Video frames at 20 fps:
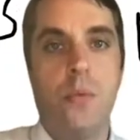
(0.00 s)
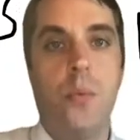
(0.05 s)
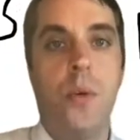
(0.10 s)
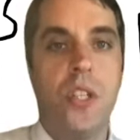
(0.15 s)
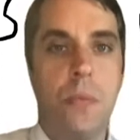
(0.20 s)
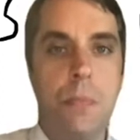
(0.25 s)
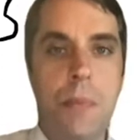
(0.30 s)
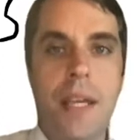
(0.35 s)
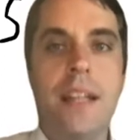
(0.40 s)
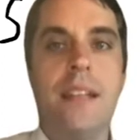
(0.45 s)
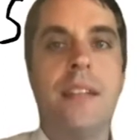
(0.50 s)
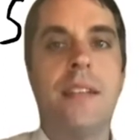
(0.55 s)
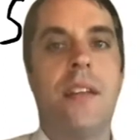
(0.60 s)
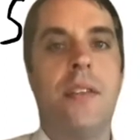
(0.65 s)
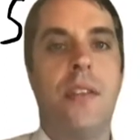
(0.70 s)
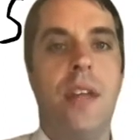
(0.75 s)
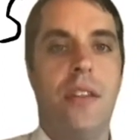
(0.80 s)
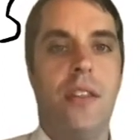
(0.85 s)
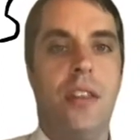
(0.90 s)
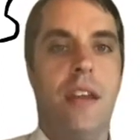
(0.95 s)
which means
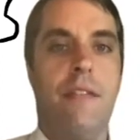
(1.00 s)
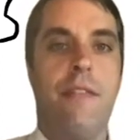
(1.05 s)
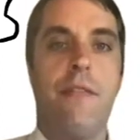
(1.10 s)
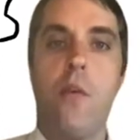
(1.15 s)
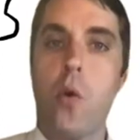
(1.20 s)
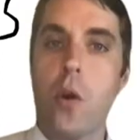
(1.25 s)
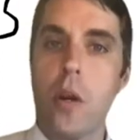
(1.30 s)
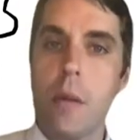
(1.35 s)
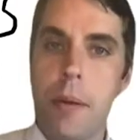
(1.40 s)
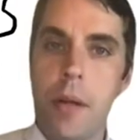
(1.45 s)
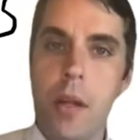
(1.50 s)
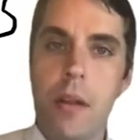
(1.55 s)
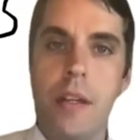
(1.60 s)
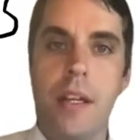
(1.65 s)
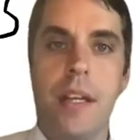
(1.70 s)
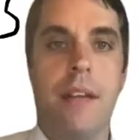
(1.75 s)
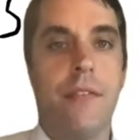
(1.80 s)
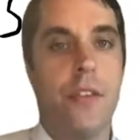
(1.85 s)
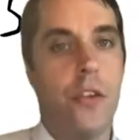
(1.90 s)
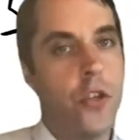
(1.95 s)
that the
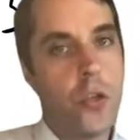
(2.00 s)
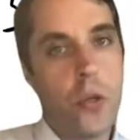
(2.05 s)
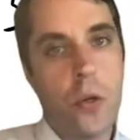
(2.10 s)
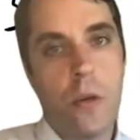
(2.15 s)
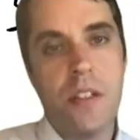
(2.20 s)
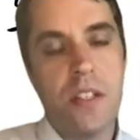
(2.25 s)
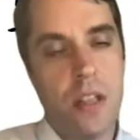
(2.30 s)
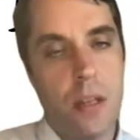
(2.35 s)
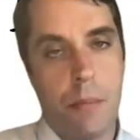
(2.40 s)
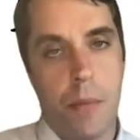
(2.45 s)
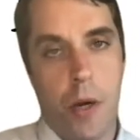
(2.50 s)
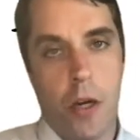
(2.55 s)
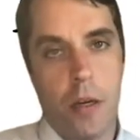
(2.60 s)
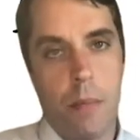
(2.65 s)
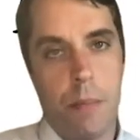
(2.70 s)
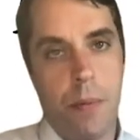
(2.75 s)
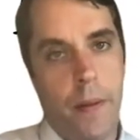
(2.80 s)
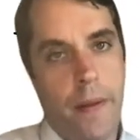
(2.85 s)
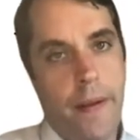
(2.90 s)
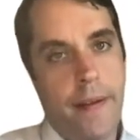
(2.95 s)
affordability of insurance in the
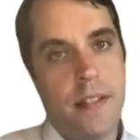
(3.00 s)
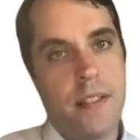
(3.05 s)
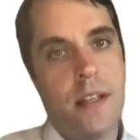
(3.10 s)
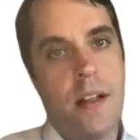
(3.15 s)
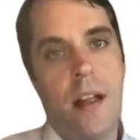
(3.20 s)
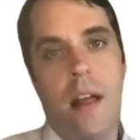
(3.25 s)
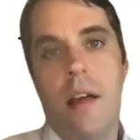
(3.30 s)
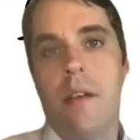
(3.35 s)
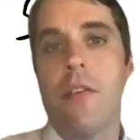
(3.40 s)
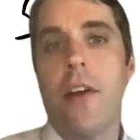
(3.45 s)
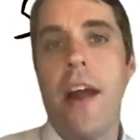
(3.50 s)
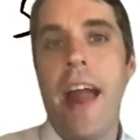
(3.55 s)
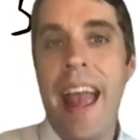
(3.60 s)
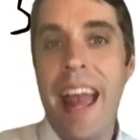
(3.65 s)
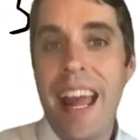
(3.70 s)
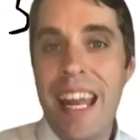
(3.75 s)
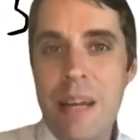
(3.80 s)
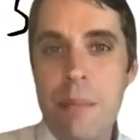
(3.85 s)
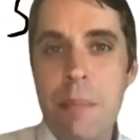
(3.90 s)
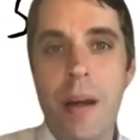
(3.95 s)
marketplace for
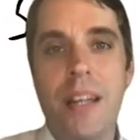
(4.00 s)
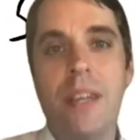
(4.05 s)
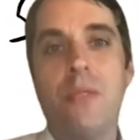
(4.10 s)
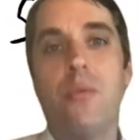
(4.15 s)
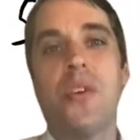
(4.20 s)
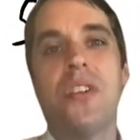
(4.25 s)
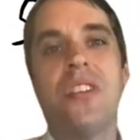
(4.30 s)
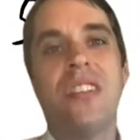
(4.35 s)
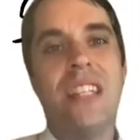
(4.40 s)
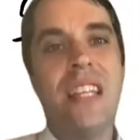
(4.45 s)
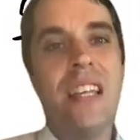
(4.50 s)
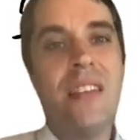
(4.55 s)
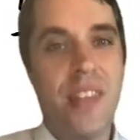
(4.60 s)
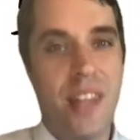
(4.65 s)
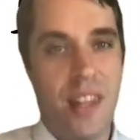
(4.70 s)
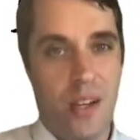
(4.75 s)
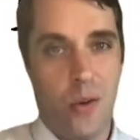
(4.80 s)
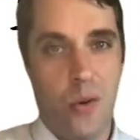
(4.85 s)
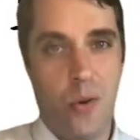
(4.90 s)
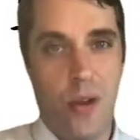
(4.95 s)
anybody receiving
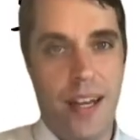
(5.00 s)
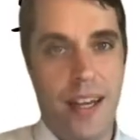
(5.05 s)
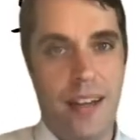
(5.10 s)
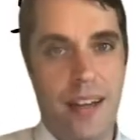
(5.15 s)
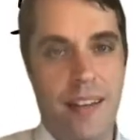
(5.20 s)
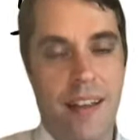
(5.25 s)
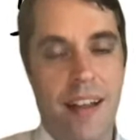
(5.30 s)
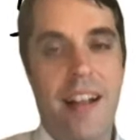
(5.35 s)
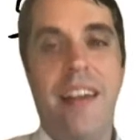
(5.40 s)
the credit